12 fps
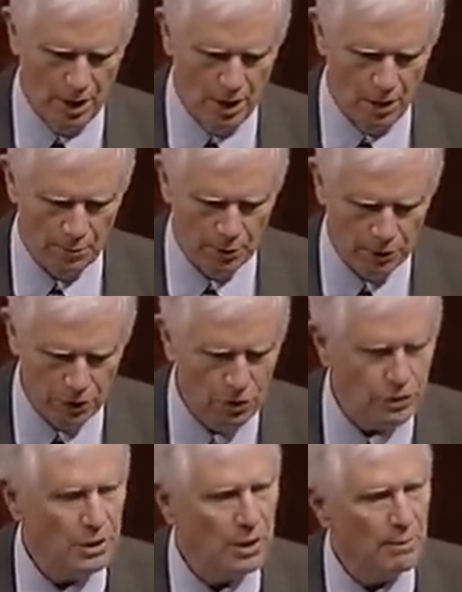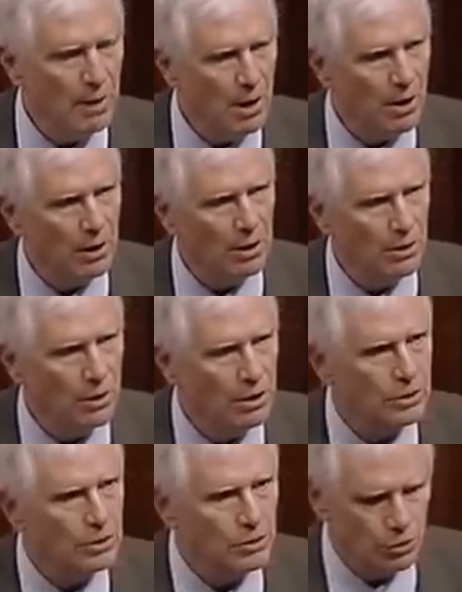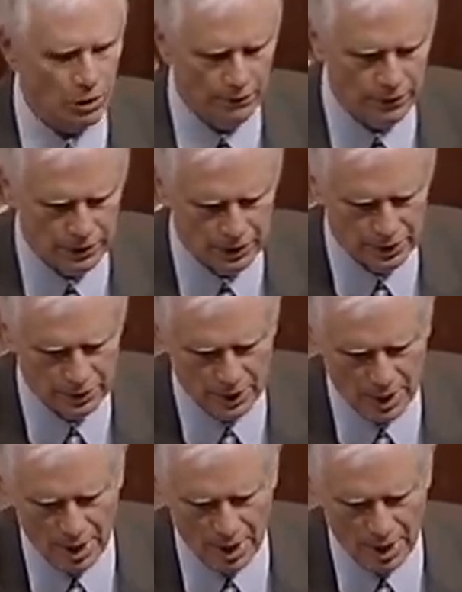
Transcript: of producing American goods and services